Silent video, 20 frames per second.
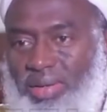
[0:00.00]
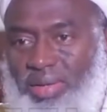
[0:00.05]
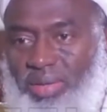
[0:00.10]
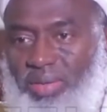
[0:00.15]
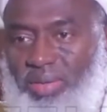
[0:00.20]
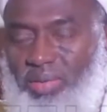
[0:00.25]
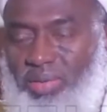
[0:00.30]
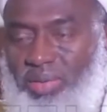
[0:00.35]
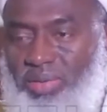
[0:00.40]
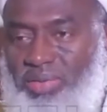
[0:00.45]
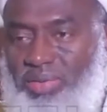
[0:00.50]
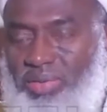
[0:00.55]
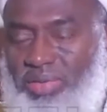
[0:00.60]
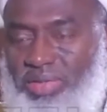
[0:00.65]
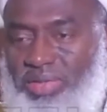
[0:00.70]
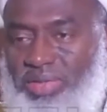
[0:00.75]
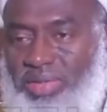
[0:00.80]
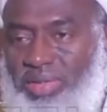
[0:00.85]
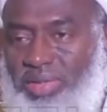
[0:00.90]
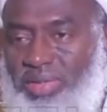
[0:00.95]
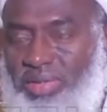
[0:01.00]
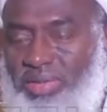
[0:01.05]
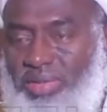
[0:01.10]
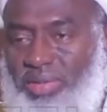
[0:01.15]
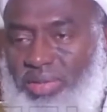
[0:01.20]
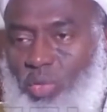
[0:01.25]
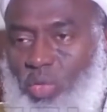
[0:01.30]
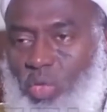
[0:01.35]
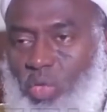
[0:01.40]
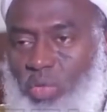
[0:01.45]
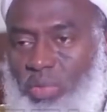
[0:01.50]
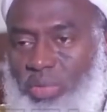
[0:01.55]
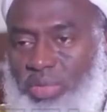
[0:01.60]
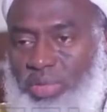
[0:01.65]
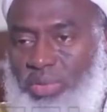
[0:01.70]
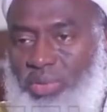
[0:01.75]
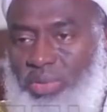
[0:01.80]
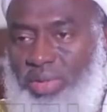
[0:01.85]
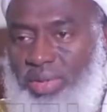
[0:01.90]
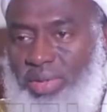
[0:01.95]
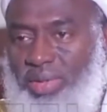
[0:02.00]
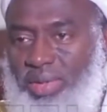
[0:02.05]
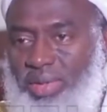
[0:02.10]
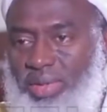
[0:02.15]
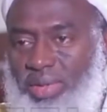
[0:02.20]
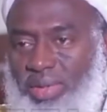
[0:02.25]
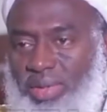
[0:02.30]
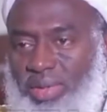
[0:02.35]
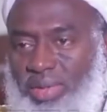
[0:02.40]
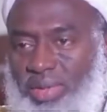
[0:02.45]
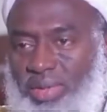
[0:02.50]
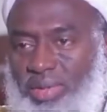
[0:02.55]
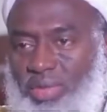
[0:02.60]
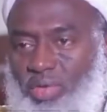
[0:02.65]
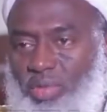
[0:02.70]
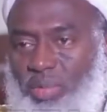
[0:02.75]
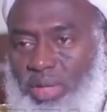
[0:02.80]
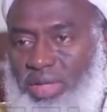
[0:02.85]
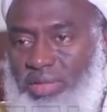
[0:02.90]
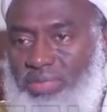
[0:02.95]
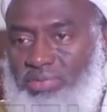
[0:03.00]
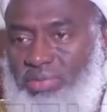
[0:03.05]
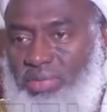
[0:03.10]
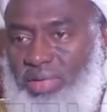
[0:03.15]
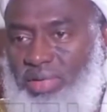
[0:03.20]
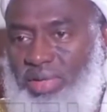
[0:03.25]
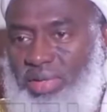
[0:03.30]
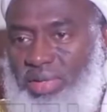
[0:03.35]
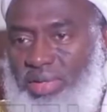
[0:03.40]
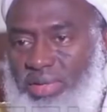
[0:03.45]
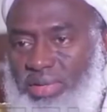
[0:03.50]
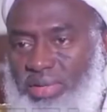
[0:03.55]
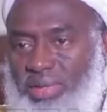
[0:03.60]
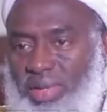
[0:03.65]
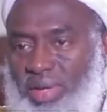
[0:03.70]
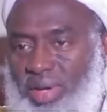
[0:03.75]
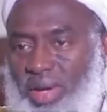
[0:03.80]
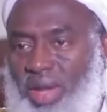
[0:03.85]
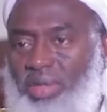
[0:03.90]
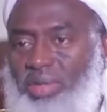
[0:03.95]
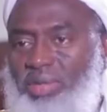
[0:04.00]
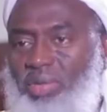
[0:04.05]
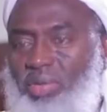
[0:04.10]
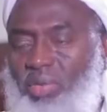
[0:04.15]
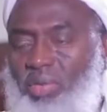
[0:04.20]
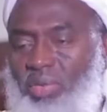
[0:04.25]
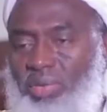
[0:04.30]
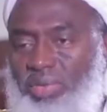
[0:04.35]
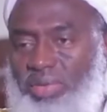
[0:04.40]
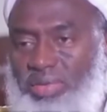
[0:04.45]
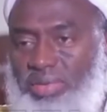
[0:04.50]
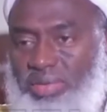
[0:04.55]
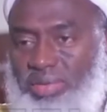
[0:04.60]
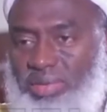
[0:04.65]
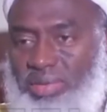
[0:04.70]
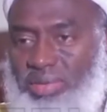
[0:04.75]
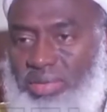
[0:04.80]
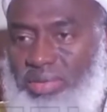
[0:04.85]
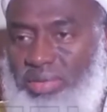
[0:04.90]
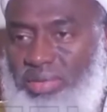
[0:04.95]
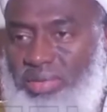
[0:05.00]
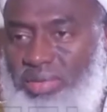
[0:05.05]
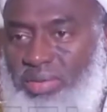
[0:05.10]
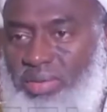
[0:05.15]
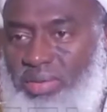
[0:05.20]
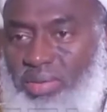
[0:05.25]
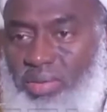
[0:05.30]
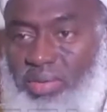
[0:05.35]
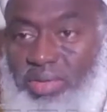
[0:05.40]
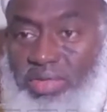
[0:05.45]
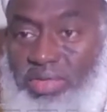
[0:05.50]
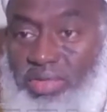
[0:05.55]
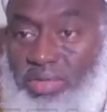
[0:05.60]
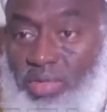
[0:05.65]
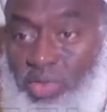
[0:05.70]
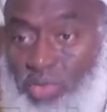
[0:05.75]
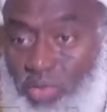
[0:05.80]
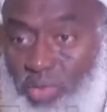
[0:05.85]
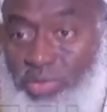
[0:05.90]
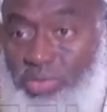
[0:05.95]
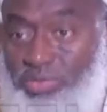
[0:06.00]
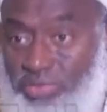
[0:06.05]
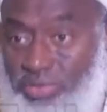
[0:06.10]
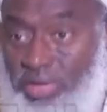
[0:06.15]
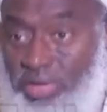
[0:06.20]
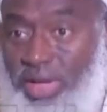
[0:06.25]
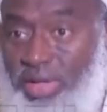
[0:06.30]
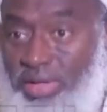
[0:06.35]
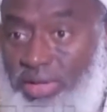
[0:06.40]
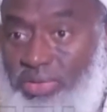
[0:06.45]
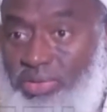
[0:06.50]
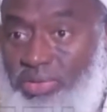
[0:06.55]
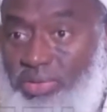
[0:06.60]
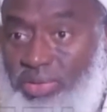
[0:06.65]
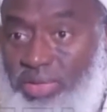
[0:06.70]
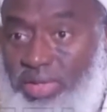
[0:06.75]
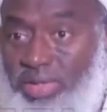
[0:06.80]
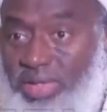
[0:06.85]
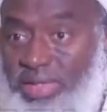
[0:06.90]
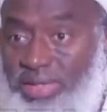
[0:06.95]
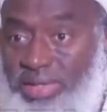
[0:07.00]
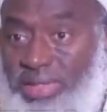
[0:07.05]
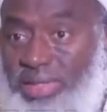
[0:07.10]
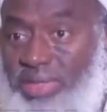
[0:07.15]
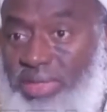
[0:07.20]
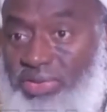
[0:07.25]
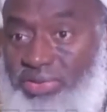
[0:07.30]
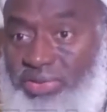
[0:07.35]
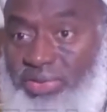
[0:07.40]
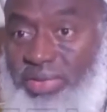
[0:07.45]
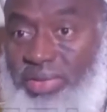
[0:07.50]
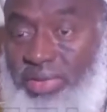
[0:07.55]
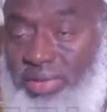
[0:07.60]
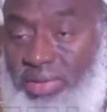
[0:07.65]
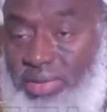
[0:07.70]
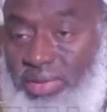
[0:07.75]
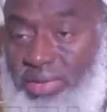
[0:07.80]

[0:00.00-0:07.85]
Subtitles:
They cannot. So it's a war between nomadic Fulanis and the others. The others include Fulanis too that are sedentary.